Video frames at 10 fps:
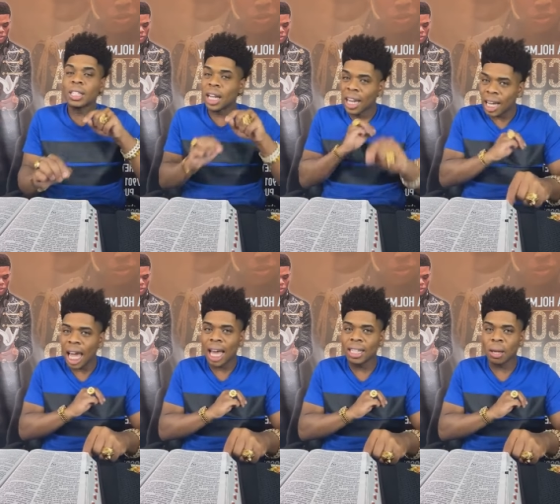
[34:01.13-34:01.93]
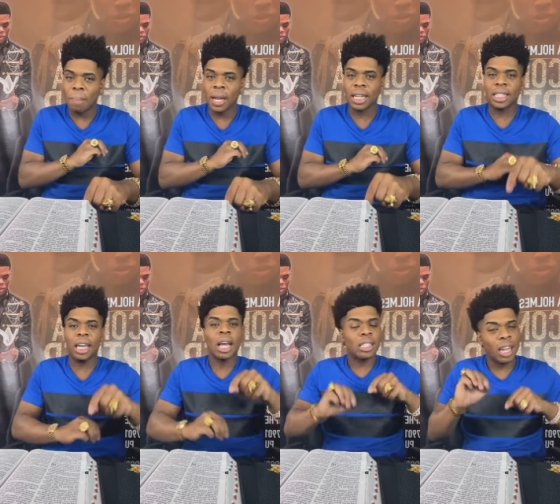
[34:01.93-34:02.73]
to look at his
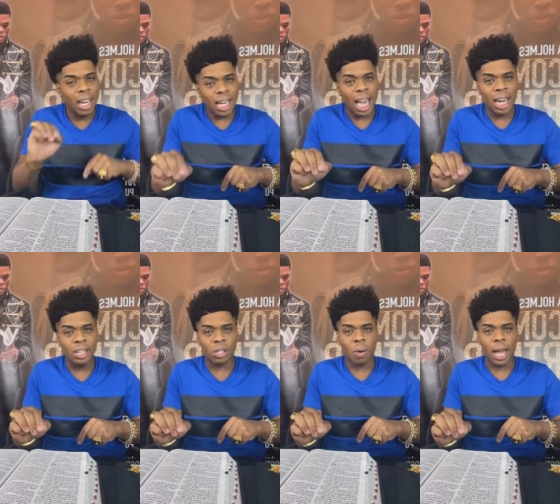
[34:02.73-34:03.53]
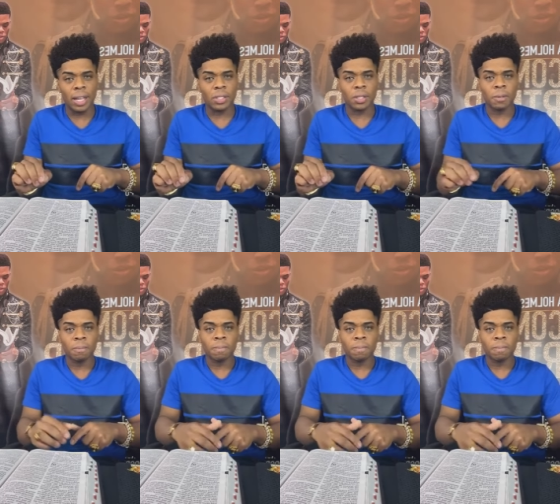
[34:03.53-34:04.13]
ability, to look at his grace.